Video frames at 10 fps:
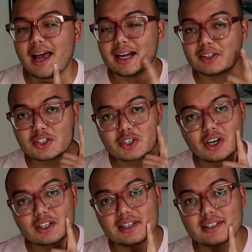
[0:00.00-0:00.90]
acne
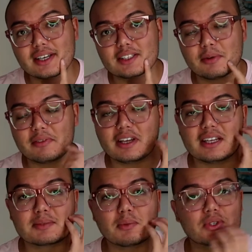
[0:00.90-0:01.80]
scars on the sides of my
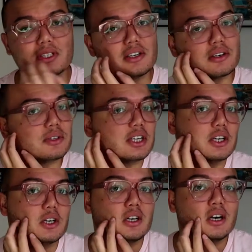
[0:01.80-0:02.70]
face, mostly around
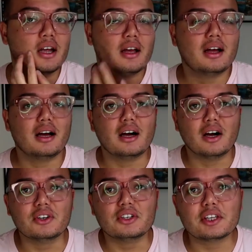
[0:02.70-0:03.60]
here,
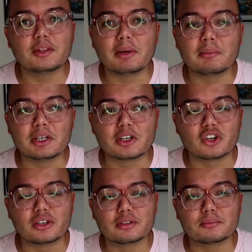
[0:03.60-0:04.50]
underneath my
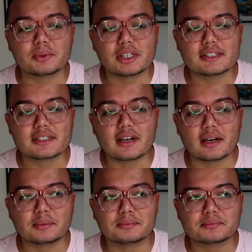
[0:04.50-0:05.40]
beard. But
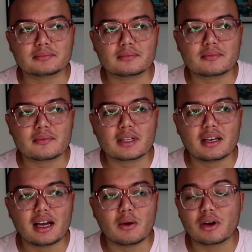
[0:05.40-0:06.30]

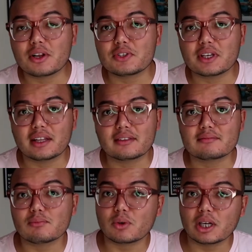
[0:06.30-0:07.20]
I wanted to get
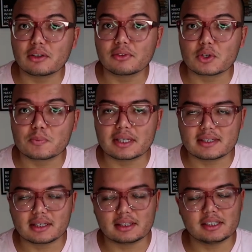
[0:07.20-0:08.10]
rid of those,
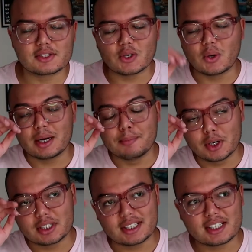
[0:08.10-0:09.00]
basically. So I
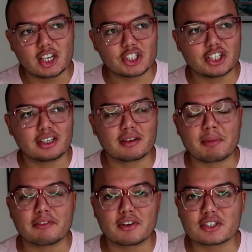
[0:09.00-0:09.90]
booked a session,
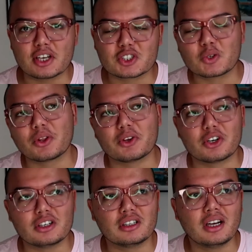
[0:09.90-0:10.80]
my first session with
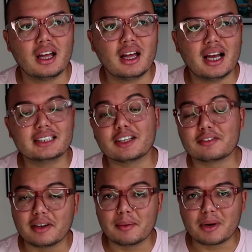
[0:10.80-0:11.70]
her. I did a
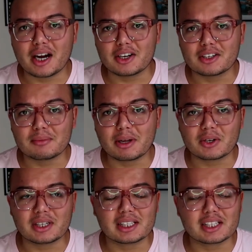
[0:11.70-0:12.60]
vampire
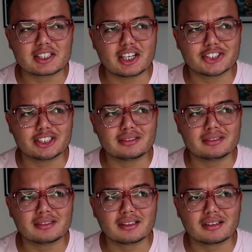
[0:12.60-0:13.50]
microneedling
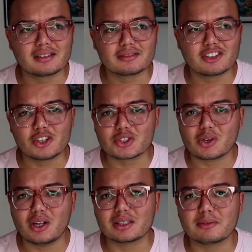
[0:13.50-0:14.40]
session, also
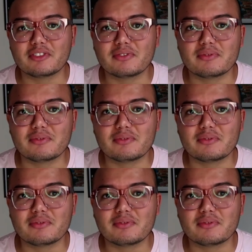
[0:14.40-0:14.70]
called a